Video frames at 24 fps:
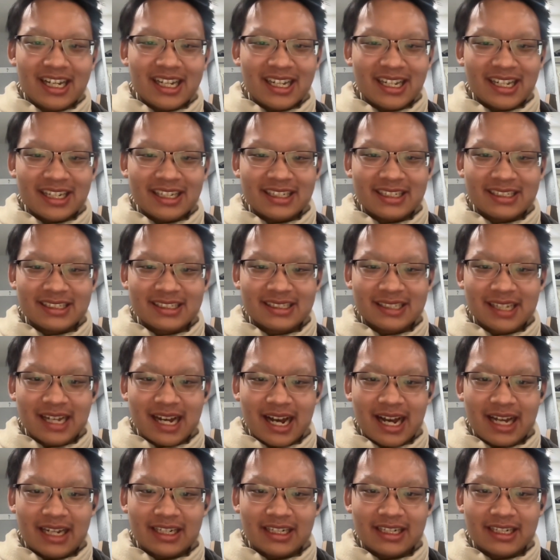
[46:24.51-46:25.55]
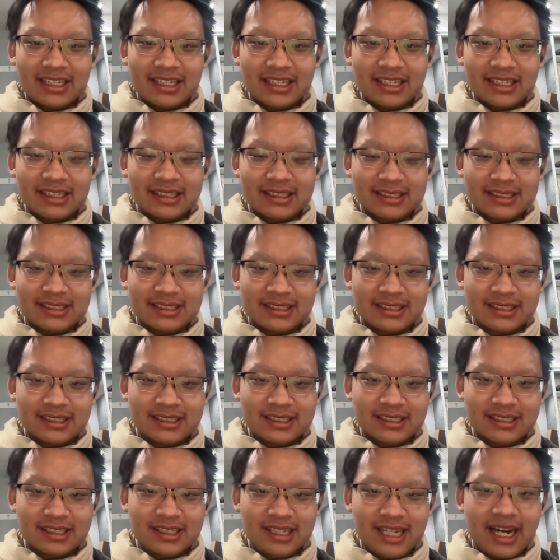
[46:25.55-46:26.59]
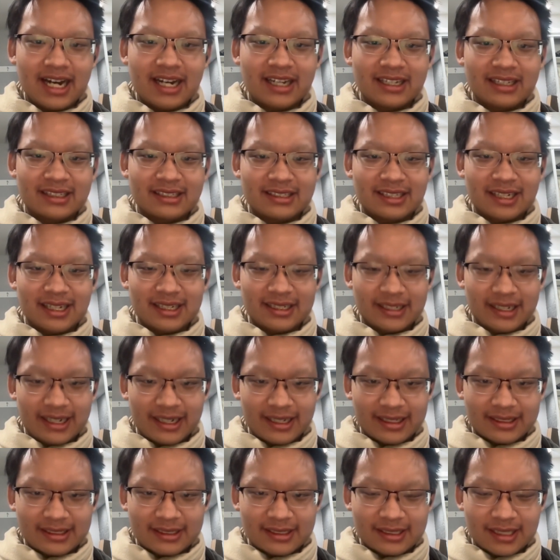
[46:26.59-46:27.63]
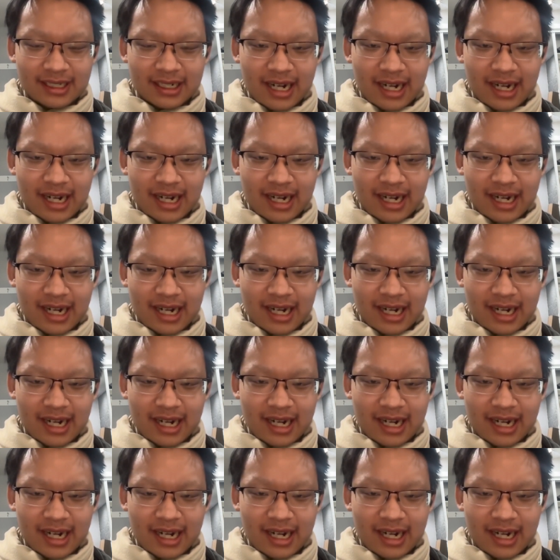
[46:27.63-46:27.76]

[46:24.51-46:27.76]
is that it's the